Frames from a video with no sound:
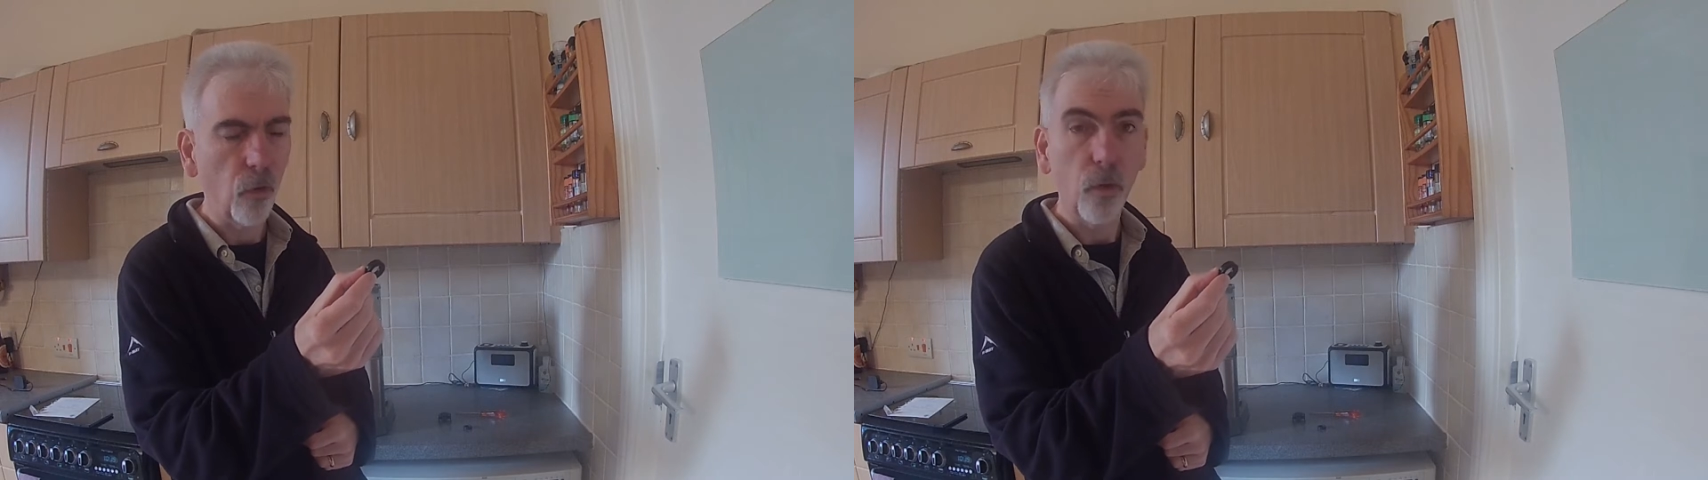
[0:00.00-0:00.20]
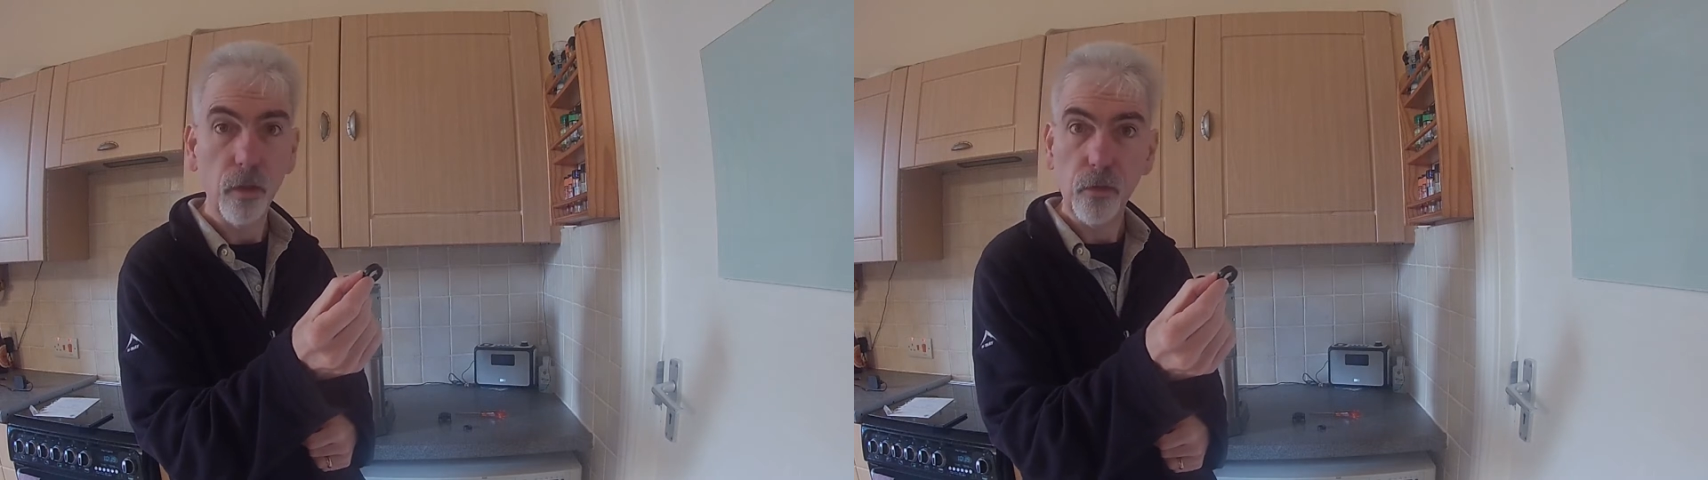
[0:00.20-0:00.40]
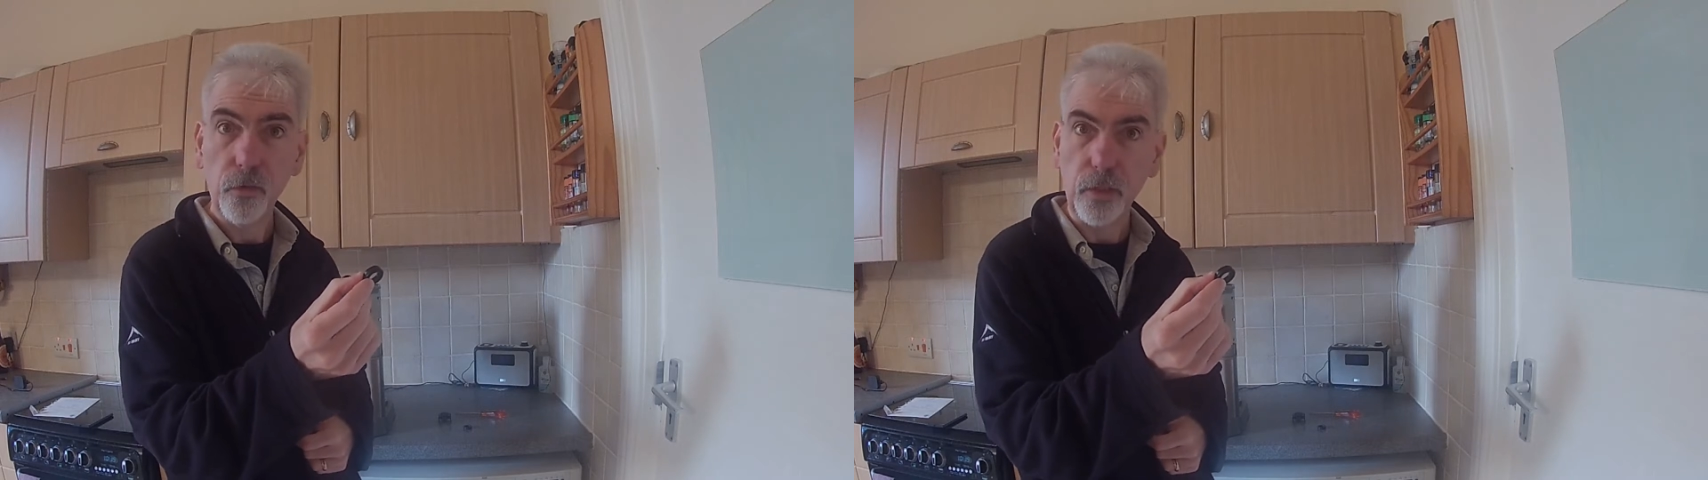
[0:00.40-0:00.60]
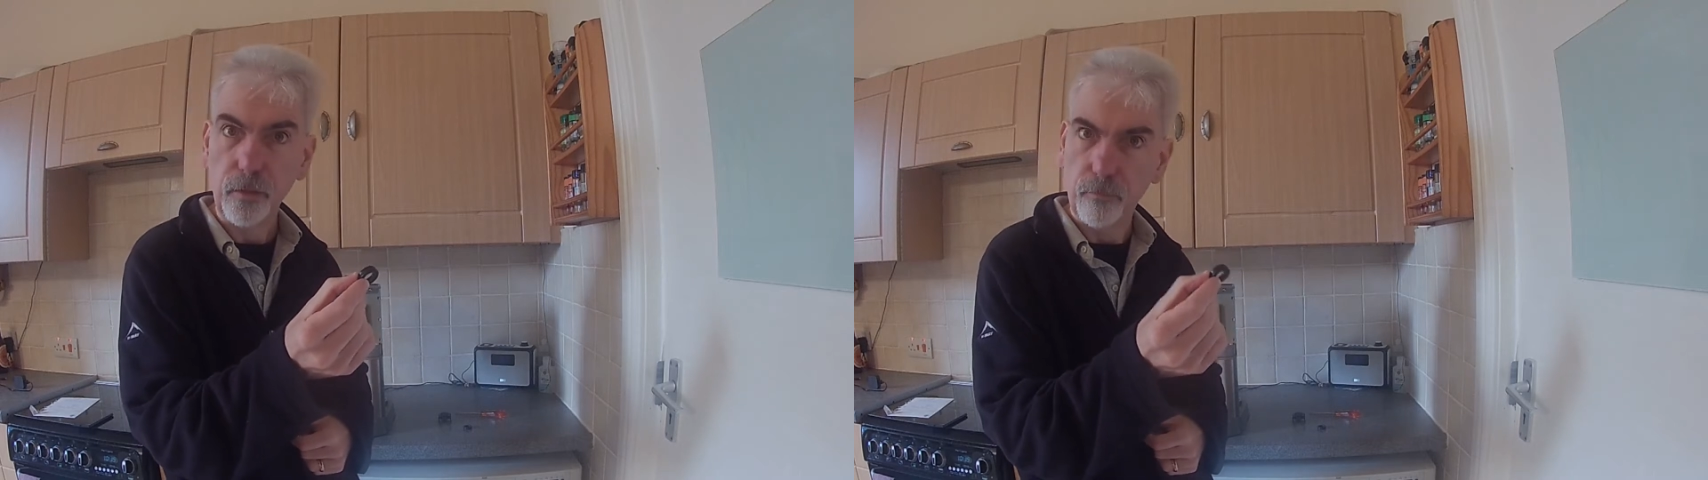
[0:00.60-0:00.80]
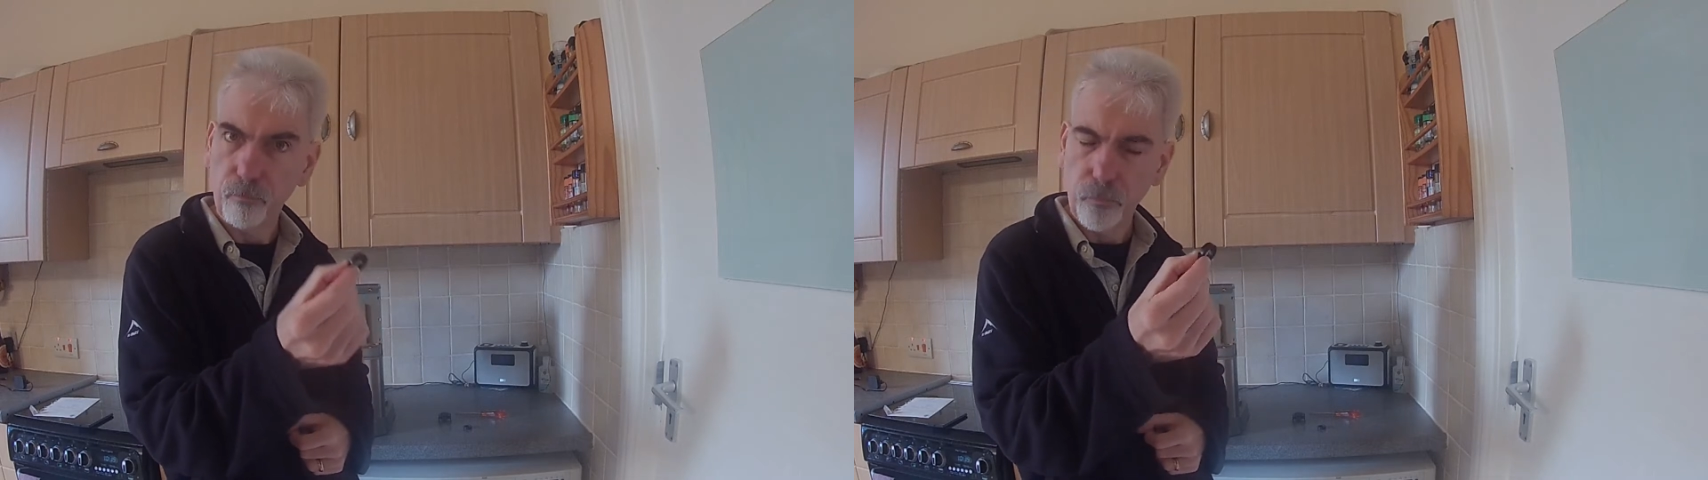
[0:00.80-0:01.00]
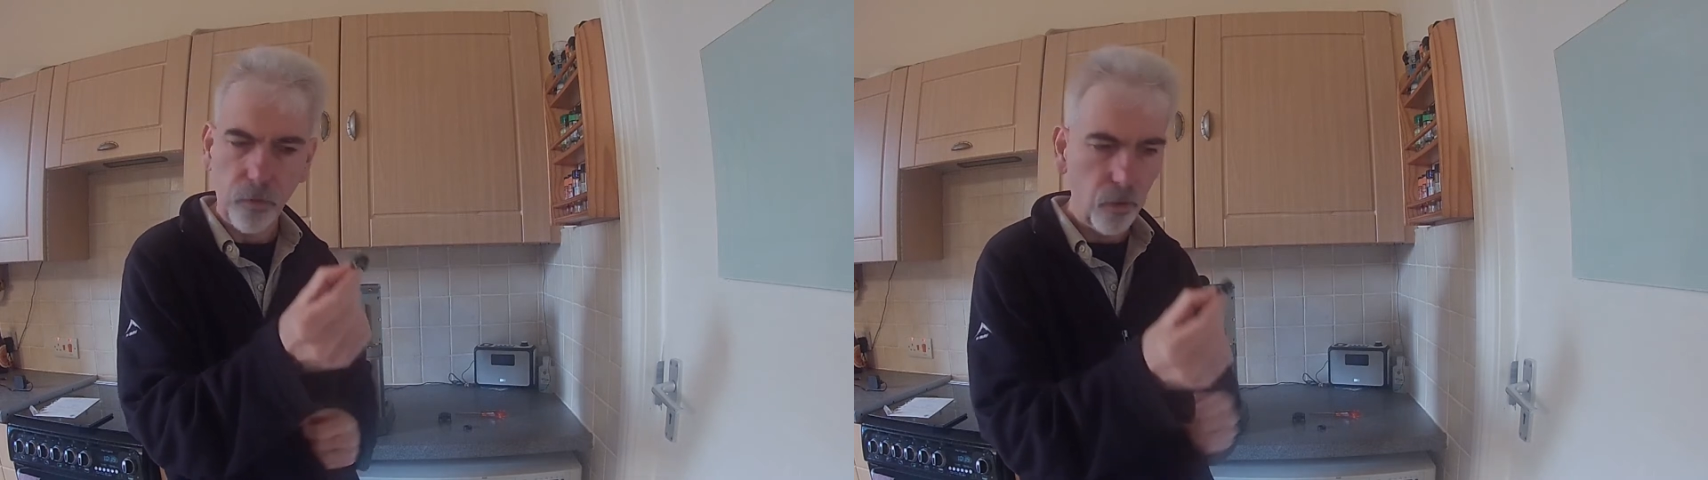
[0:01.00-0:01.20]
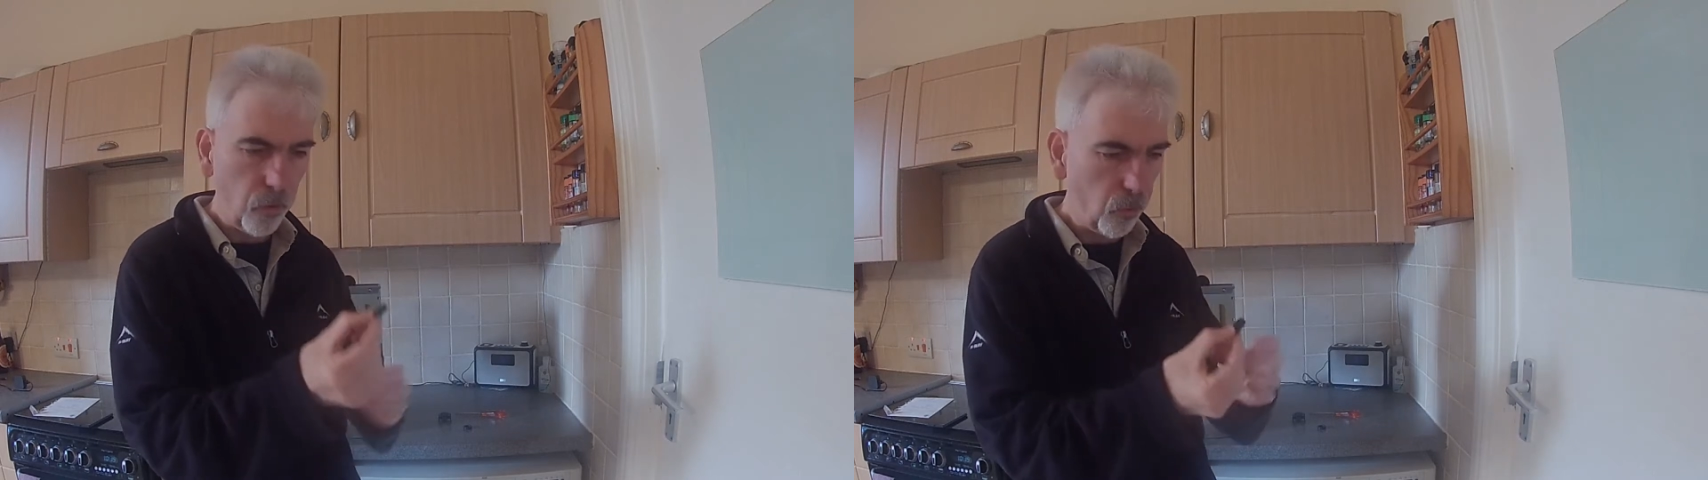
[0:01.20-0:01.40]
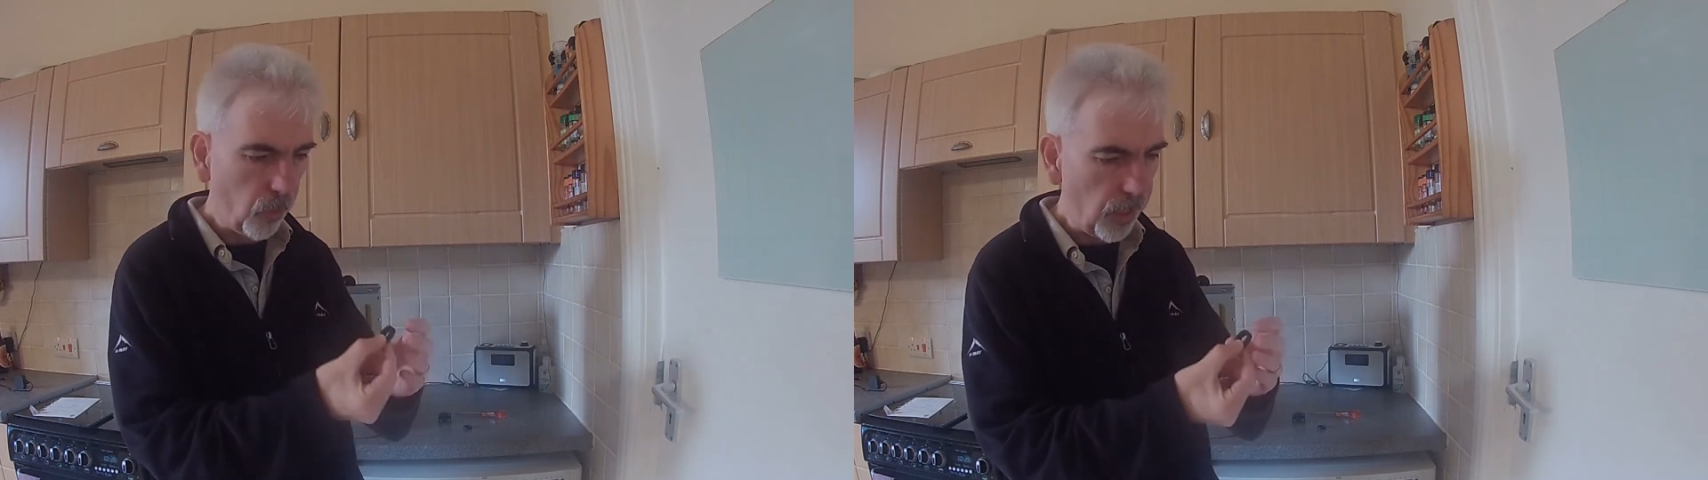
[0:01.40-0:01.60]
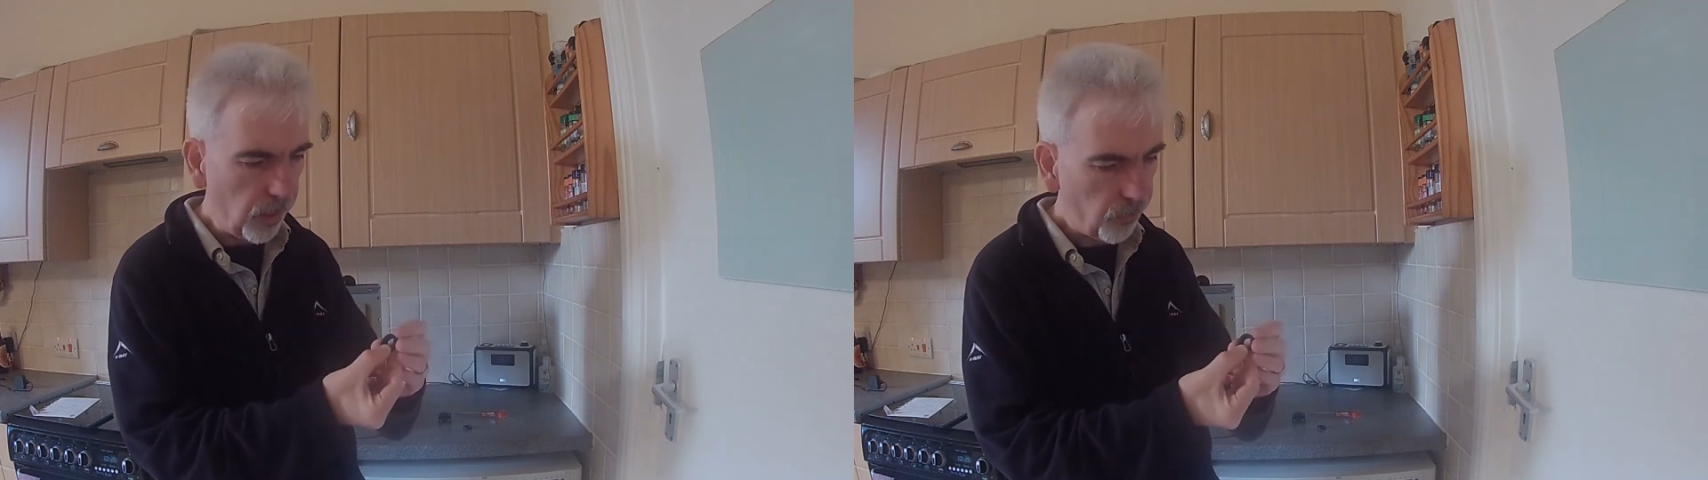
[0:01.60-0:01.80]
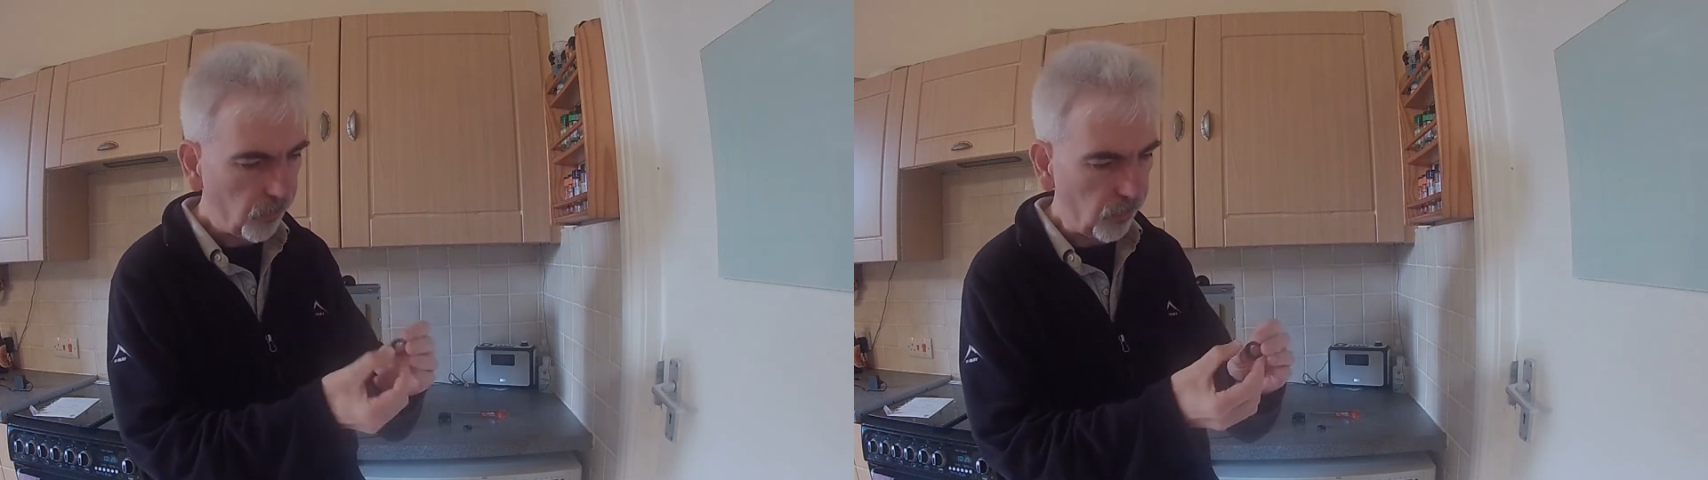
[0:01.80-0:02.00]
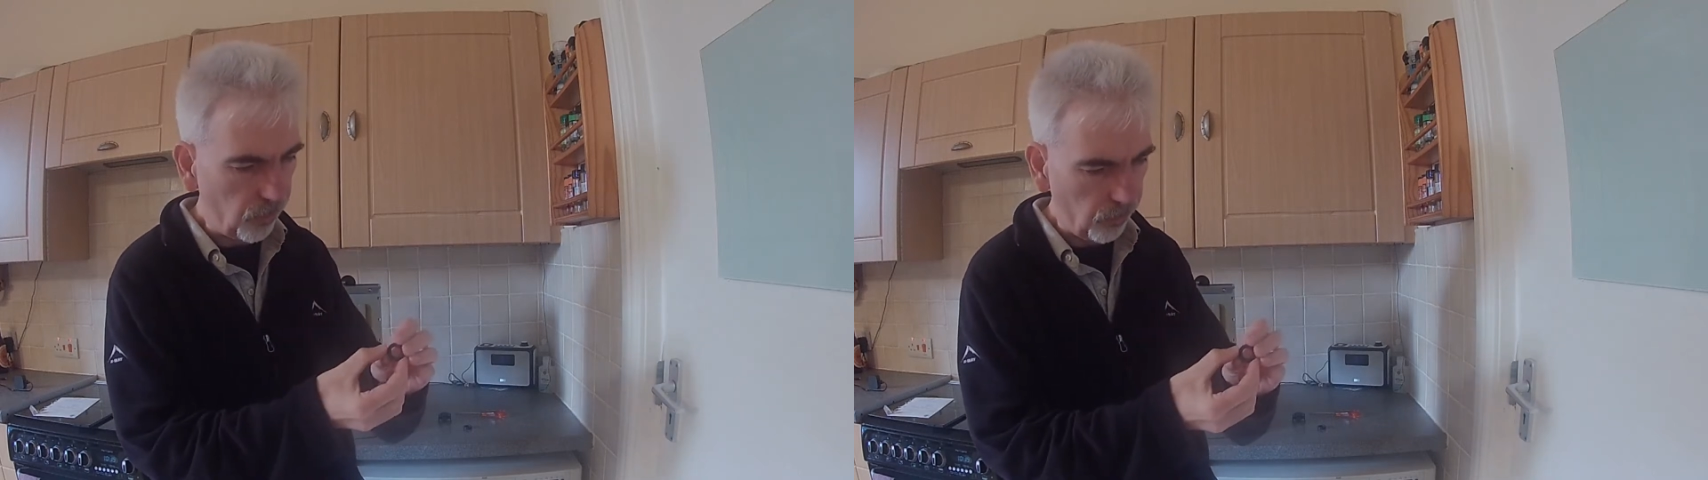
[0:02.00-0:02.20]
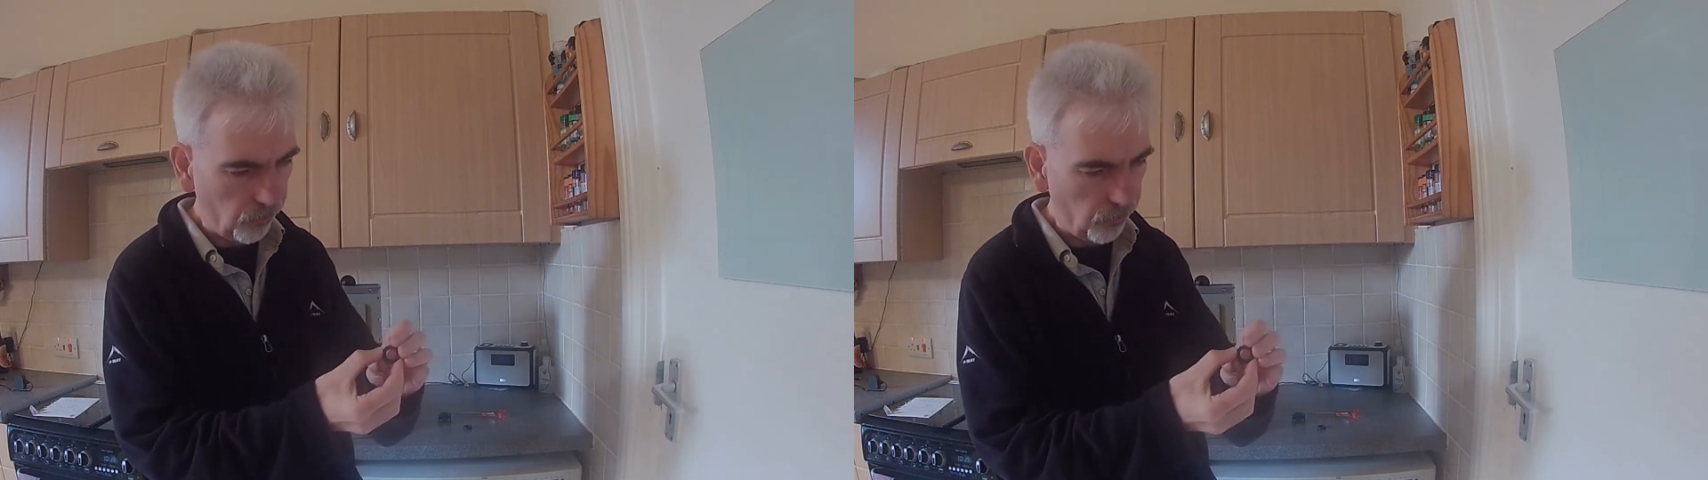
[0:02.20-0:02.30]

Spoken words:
oil seal, or a lip seal,